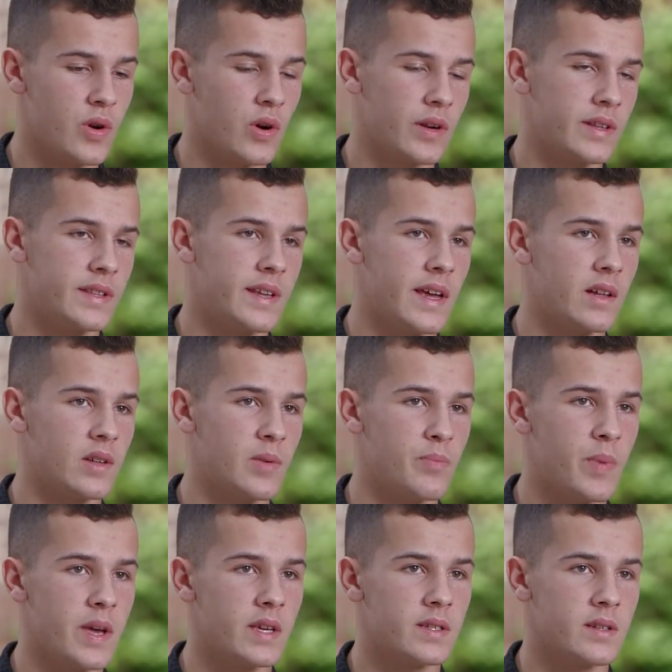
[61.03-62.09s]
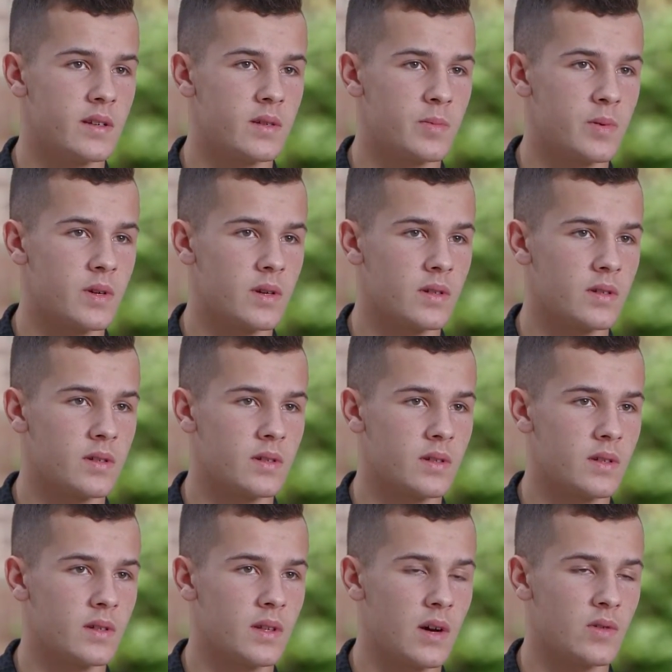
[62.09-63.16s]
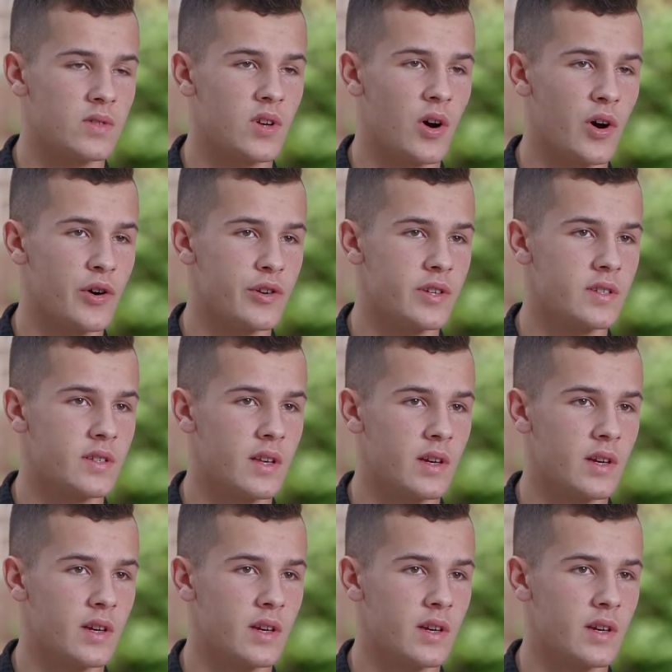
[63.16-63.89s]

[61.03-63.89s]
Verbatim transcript: it on a daily basis because that was the hardest